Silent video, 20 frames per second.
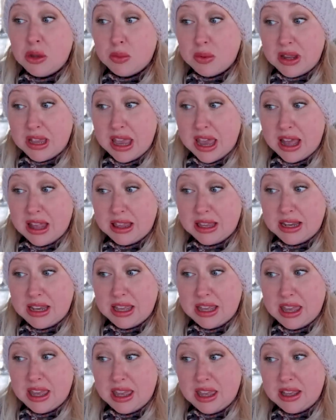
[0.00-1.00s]
The
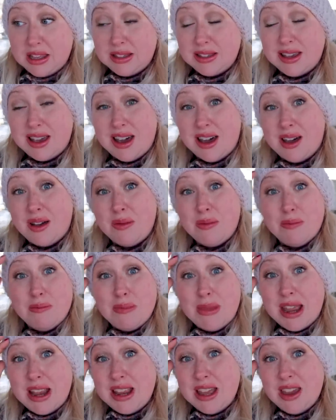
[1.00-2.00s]
reality is uh,
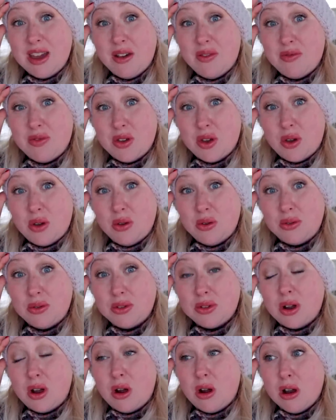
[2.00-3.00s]
many of
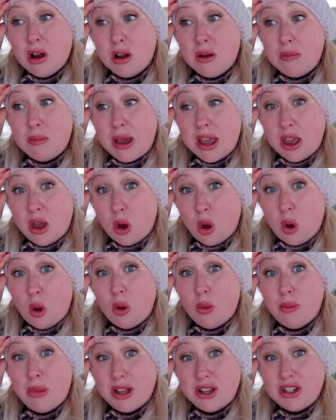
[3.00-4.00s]
those are my
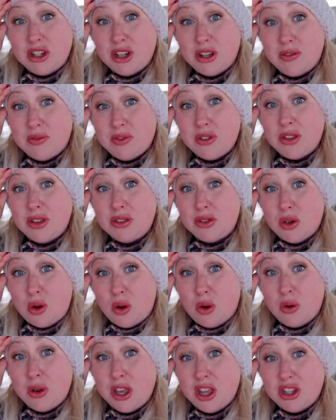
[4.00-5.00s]
whole budget for this
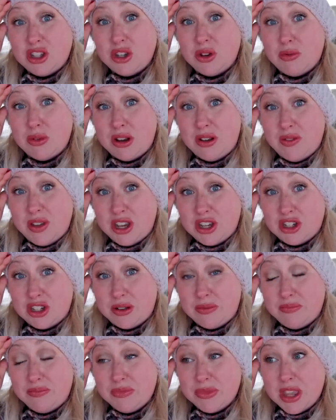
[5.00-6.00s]
whole kitchen
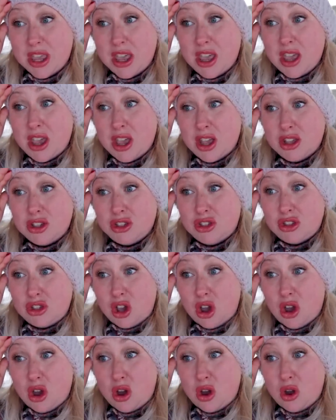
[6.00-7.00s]
renovation.
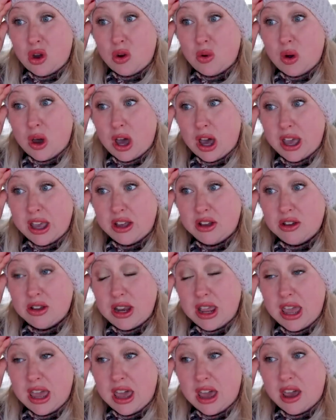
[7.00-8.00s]
So I
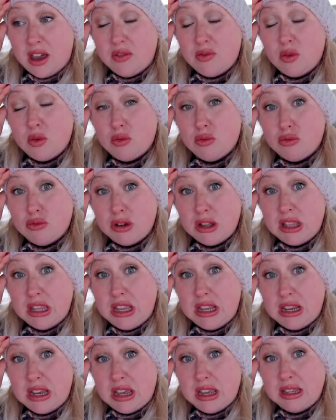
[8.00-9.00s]
could have
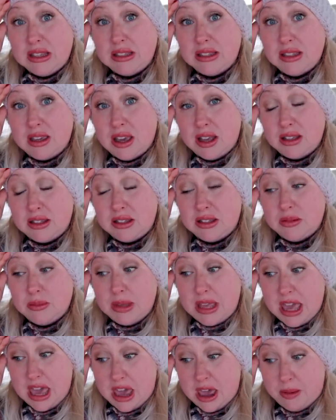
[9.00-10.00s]
really nice
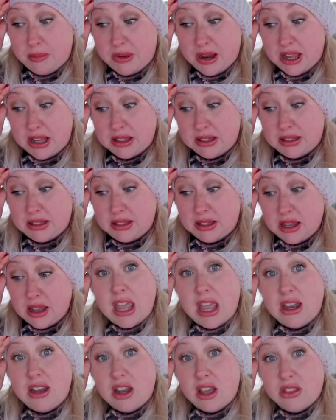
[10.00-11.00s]
custom cabinets
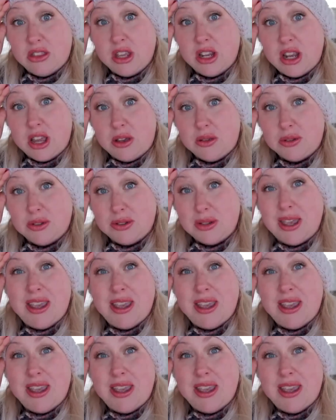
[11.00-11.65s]
and nothing else.